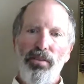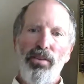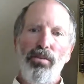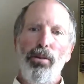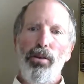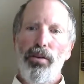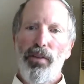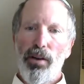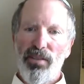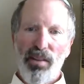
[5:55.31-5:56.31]
The visible
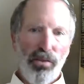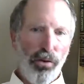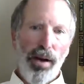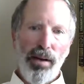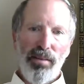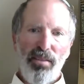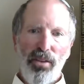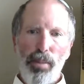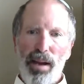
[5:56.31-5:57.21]
universe has a radius of a